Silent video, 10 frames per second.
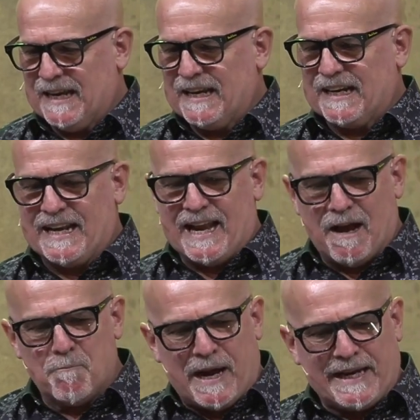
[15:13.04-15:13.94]
can
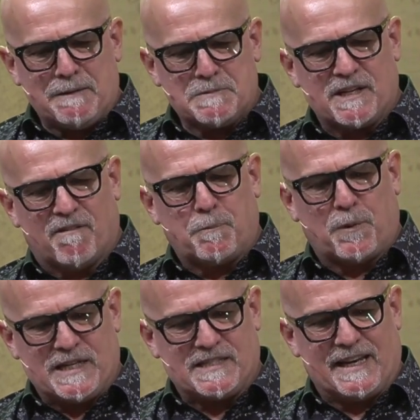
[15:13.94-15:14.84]
now make himself
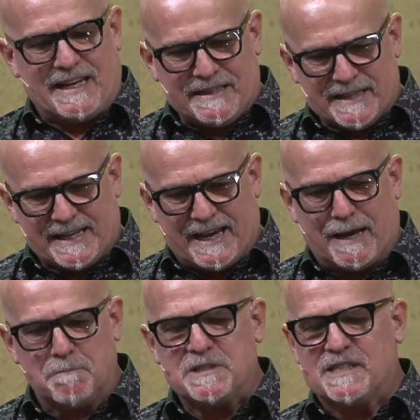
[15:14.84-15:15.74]
present in the
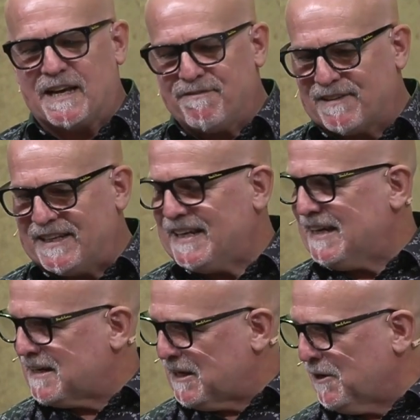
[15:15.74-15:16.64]
camp, safely
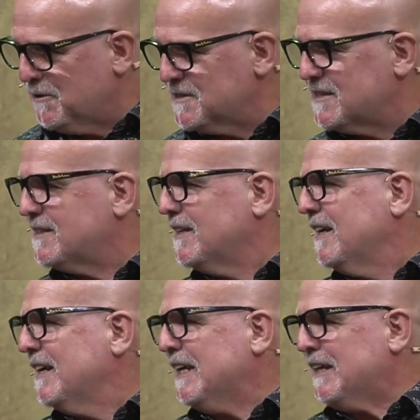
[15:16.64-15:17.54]
enclosed
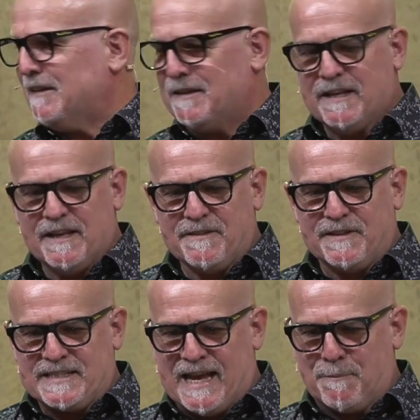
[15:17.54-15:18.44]
in the
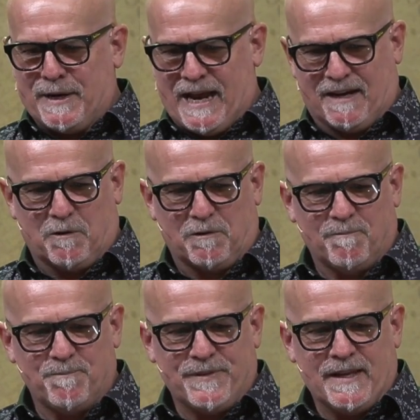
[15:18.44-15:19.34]
tabernacle,
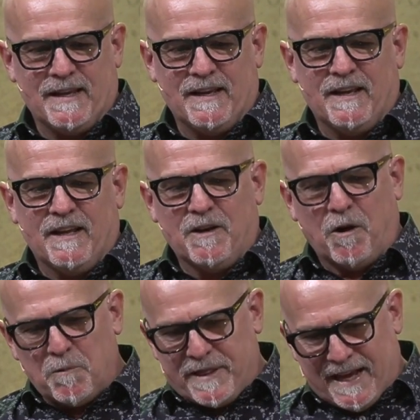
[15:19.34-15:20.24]

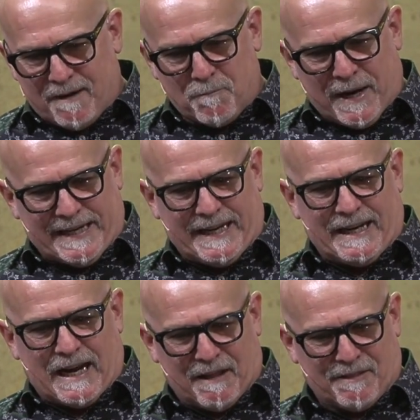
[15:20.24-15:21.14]
not without
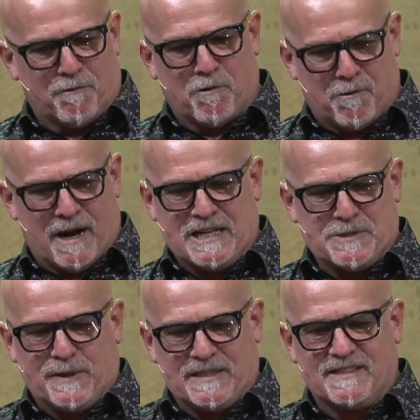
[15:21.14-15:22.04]
making other
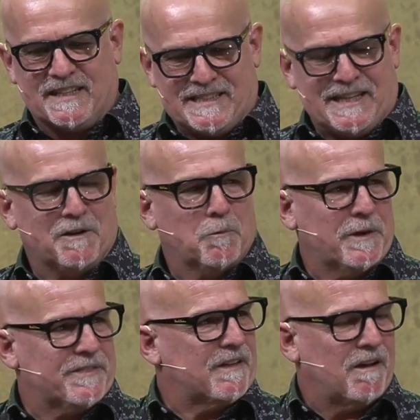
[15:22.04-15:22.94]
arrangements to deal
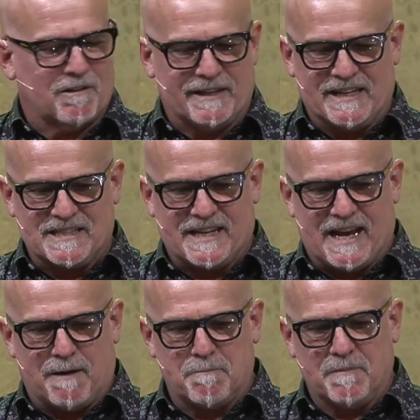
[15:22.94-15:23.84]
with the holiness
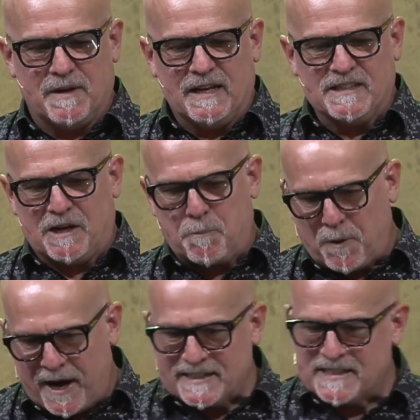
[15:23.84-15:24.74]
gap. So
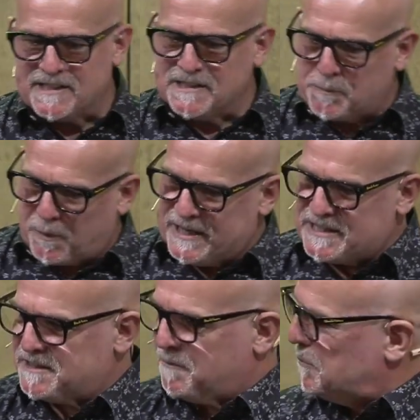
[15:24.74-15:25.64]
practices, priests, and